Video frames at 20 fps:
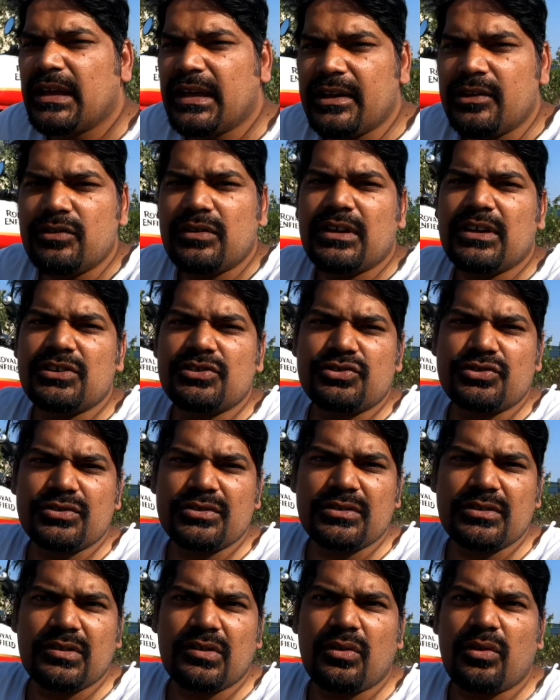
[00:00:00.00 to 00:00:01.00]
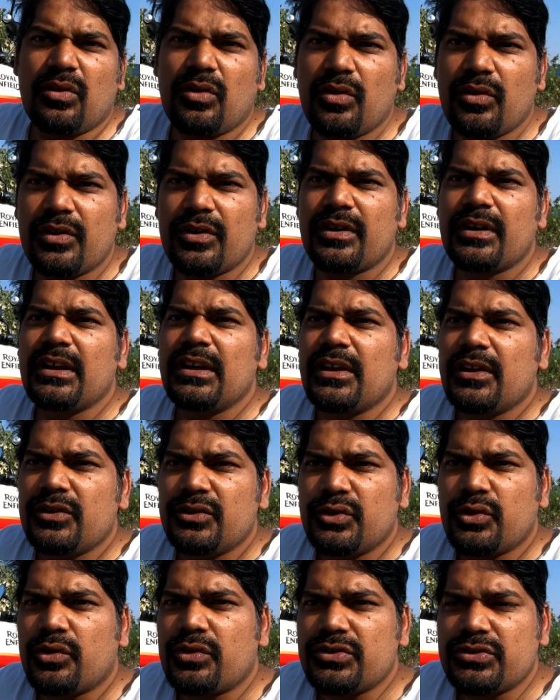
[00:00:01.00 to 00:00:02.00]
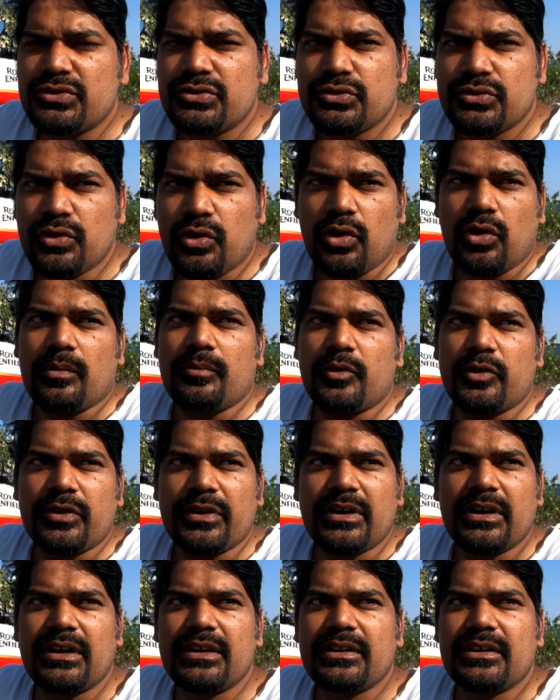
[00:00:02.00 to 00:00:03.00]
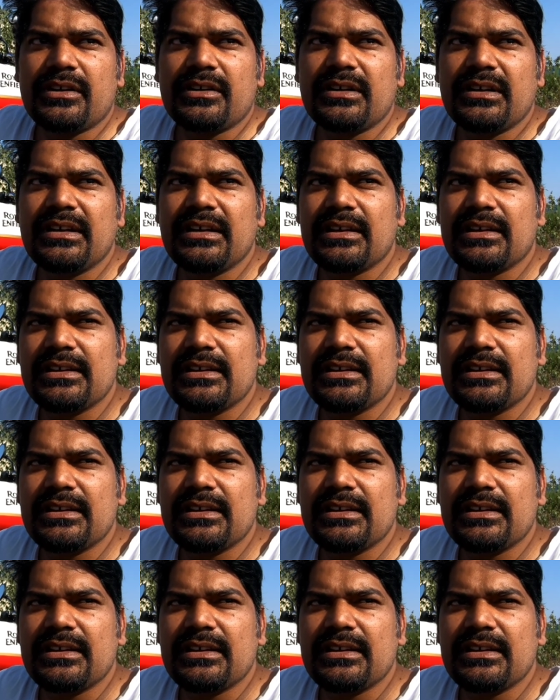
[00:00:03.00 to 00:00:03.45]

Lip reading: education or your job or your career